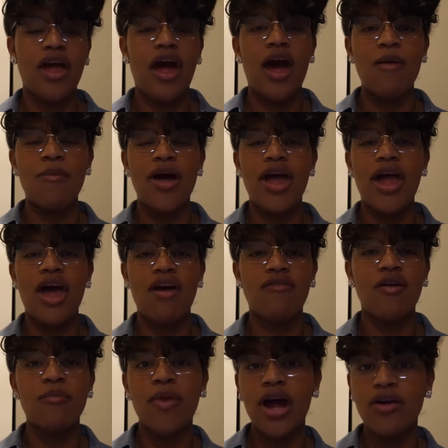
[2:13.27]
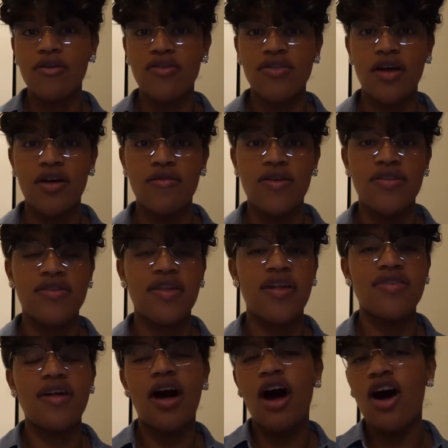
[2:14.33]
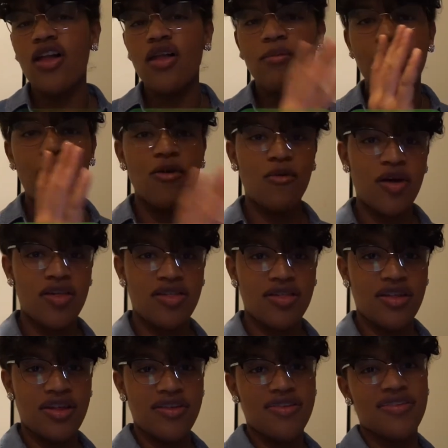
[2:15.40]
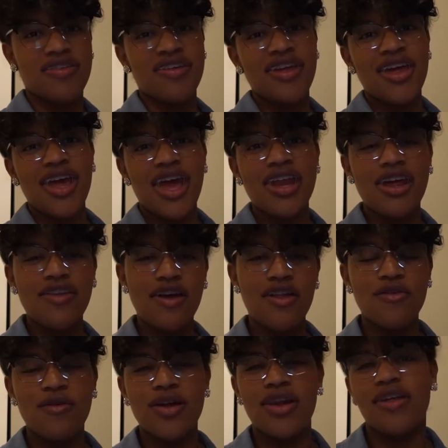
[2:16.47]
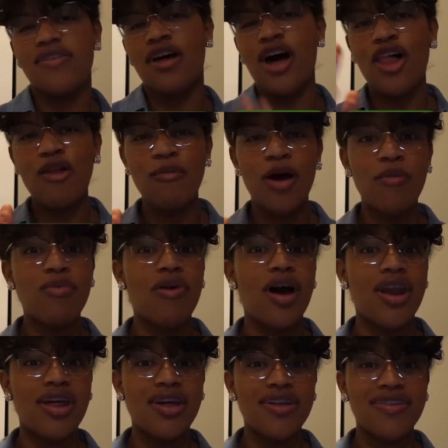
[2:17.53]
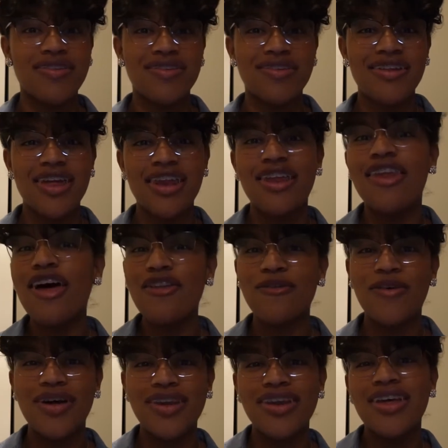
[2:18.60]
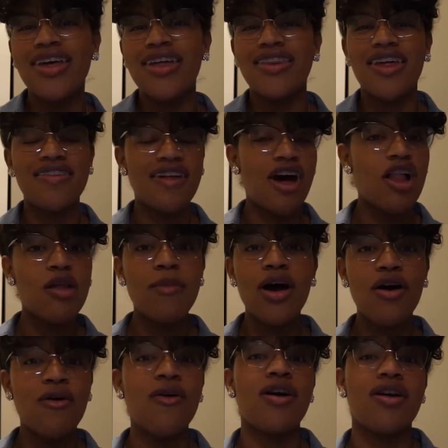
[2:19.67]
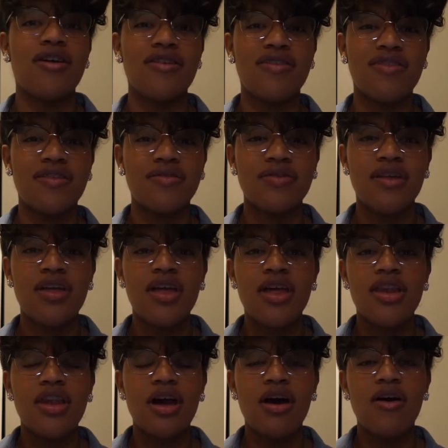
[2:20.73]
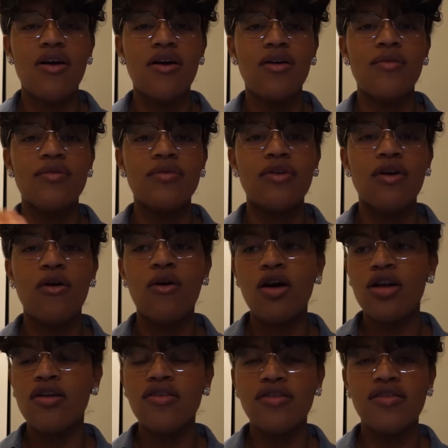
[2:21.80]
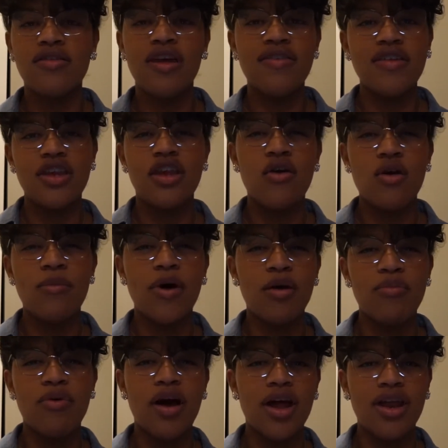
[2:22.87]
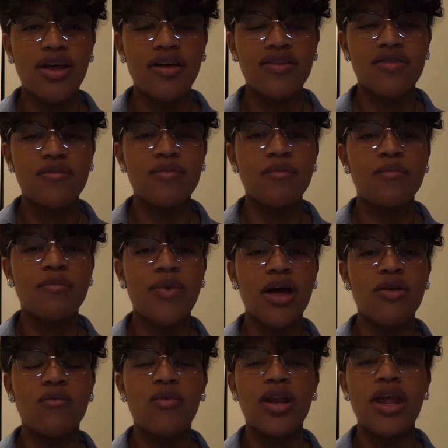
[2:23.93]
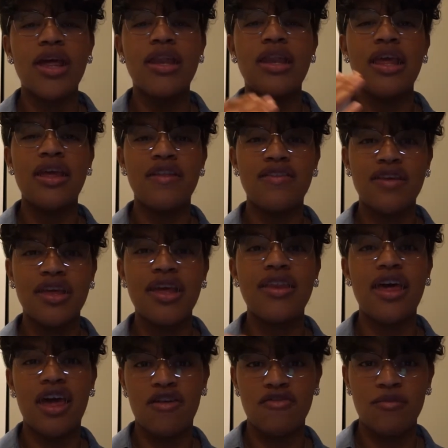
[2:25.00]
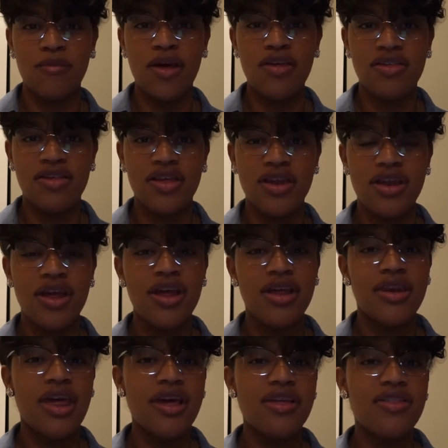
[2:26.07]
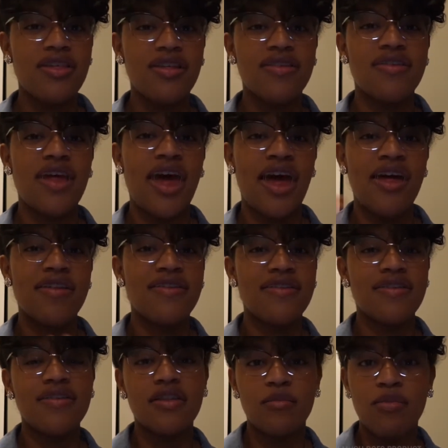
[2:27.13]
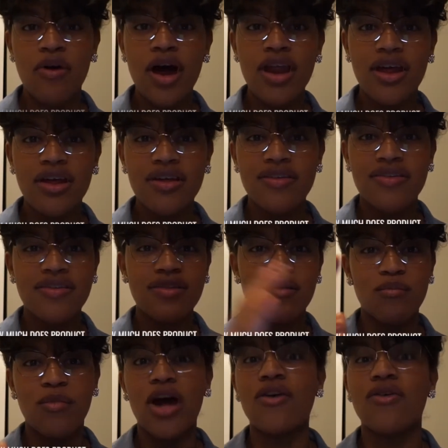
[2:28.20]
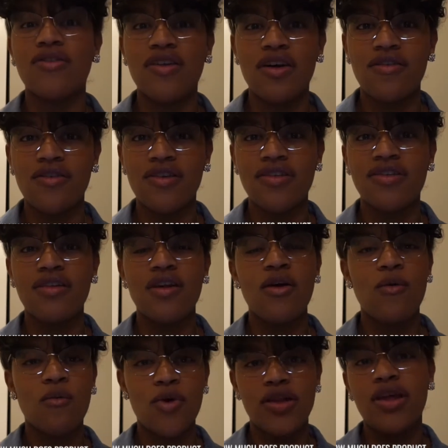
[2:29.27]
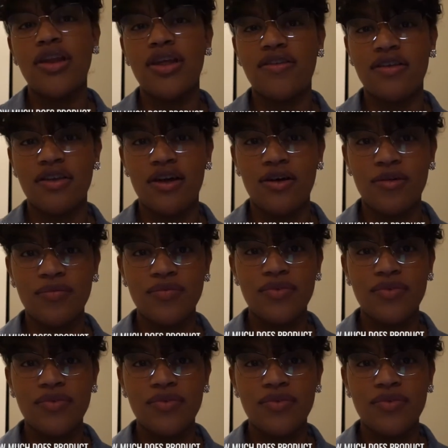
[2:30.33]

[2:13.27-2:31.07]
I might have a microservice that's all about wish lists, and another one that's all about products, and another one that's all about orders. Now, orders doesn't know about products, but when they need to get that information, they can just ask the products microservice what they need to know.